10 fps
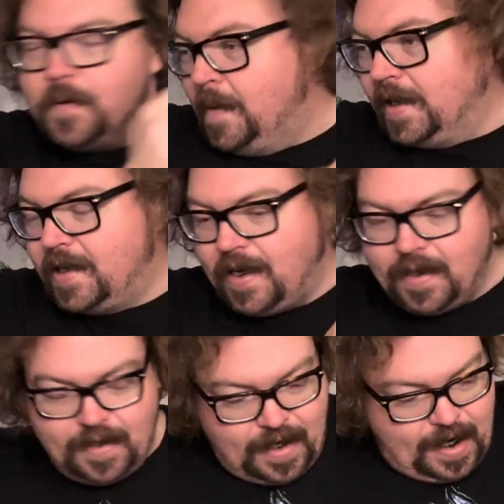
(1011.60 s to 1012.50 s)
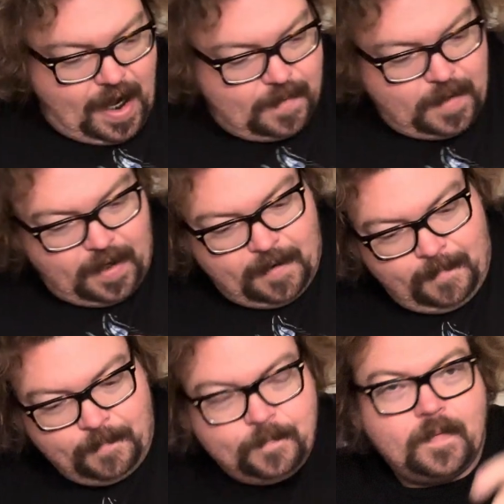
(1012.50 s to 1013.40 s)
my teeth, and I got my
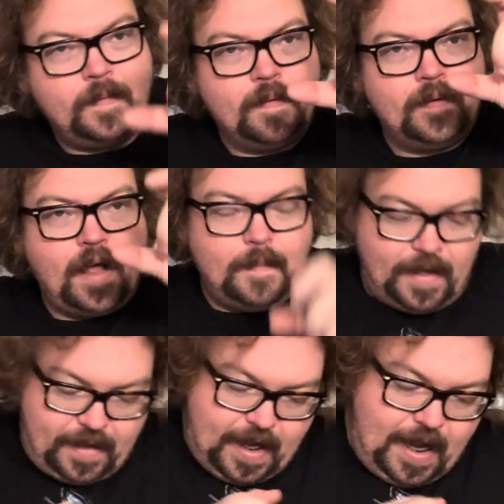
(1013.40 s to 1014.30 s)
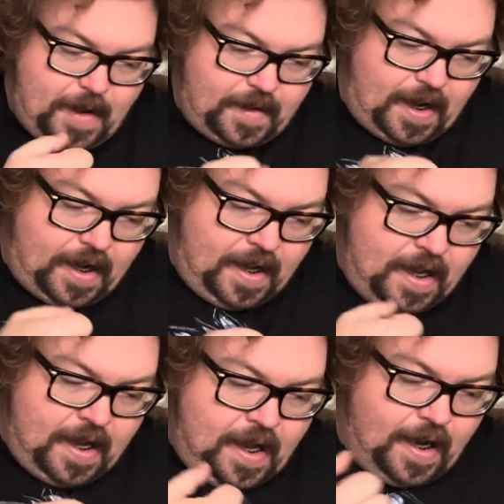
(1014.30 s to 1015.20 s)
thing out, and I
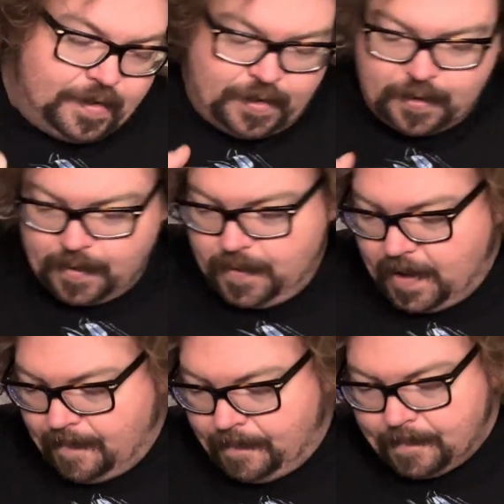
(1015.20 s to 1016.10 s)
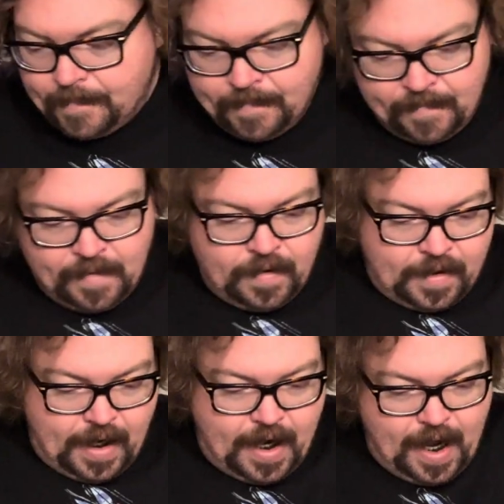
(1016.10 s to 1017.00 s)
unscrewed it, and
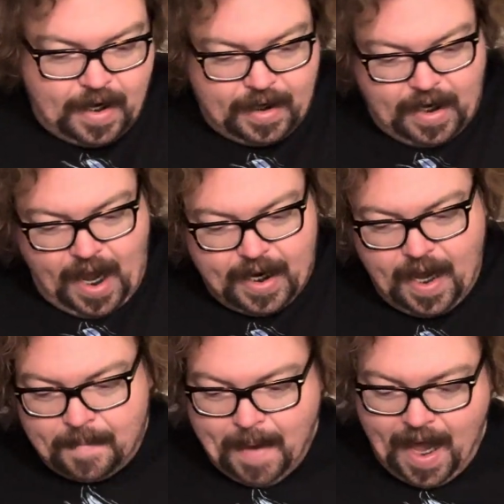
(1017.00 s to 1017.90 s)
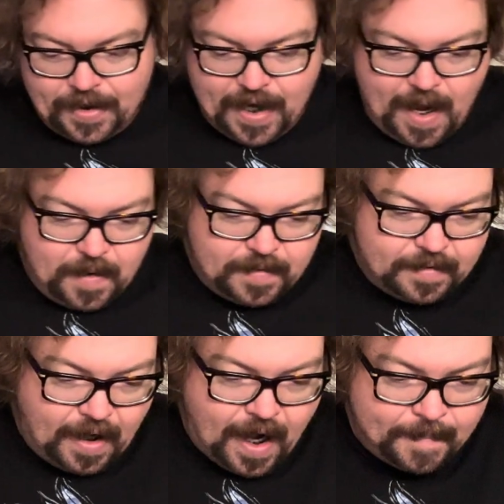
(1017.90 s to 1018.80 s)
I got a match out,
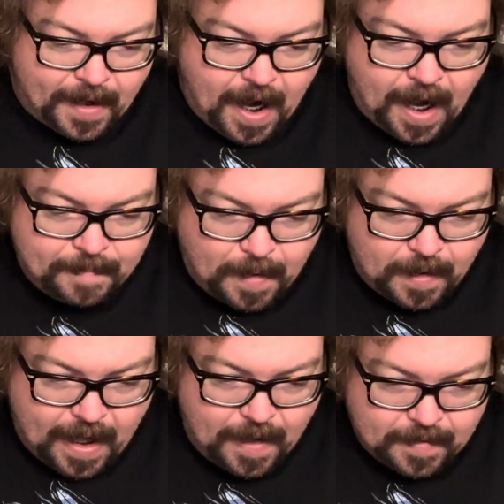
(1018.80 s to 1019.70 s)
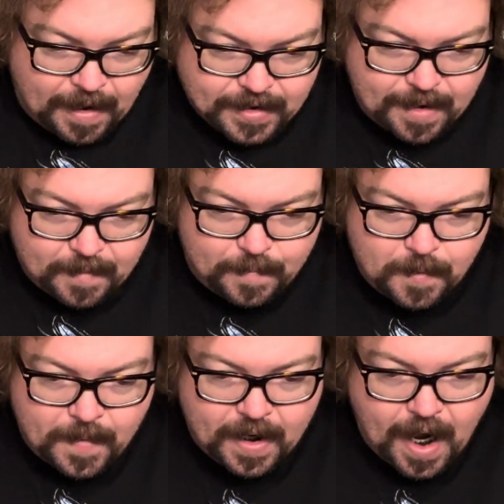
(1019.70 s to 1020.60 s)
and I got my cotton ball out, and I was able to pull
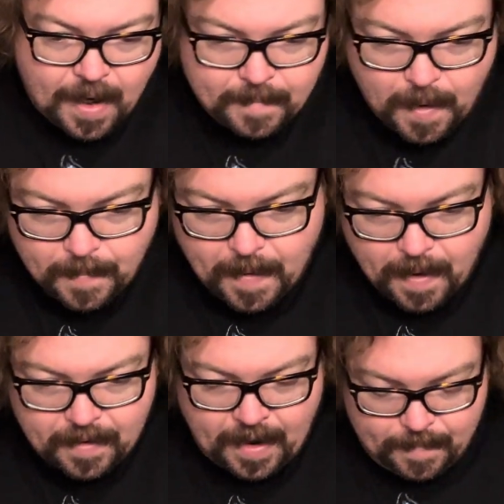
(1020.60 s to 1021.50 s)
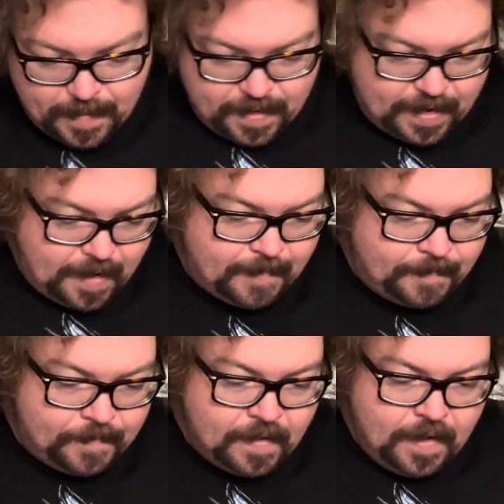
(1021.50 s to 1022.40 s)
my cotton ball apart, and I put it there.
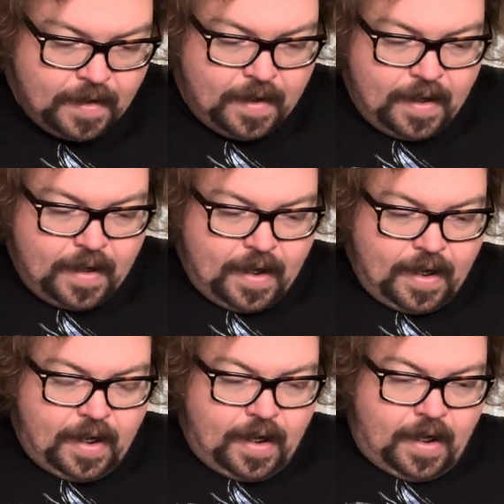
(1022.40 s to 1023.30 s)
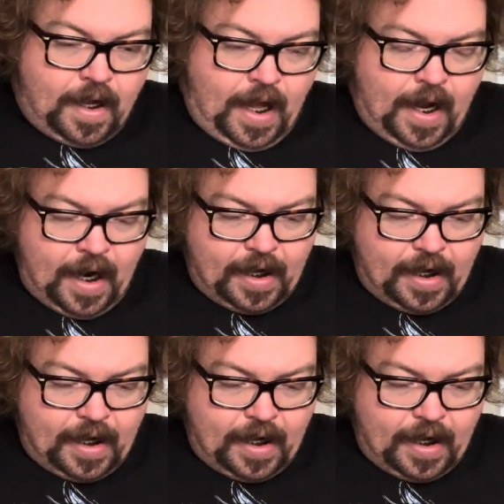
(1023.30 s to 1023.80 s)
And I